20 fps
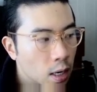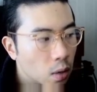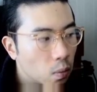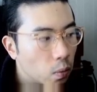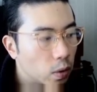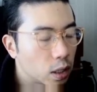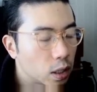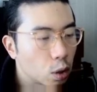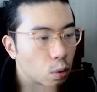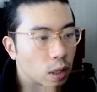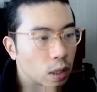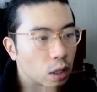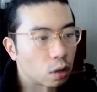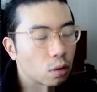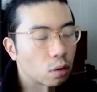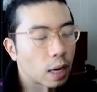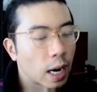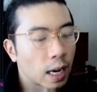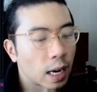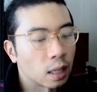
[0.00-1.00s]
we still need
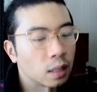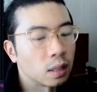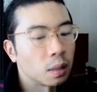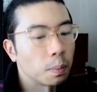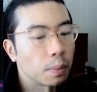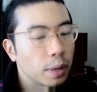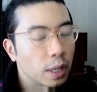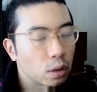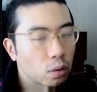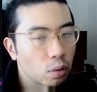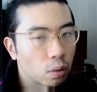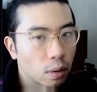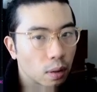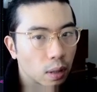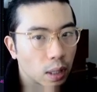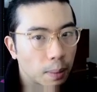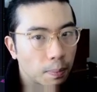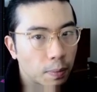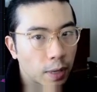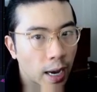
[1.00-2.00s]
to kind of deplete to a
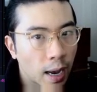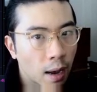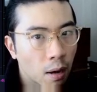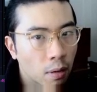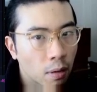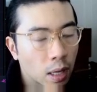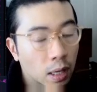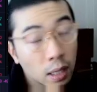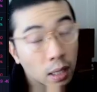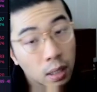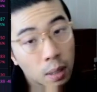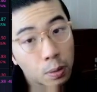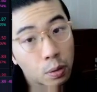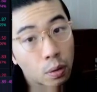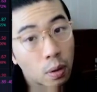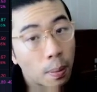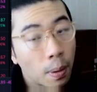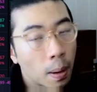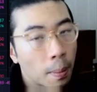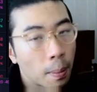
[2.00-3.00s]
leap down and then
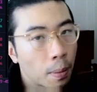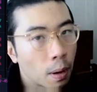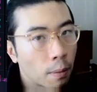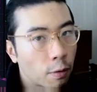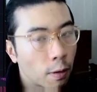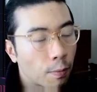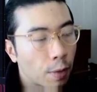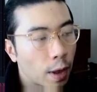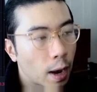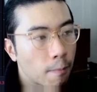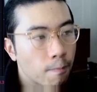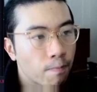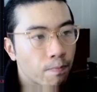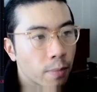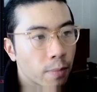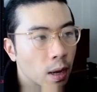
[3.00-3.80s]
subsequently pump up from that.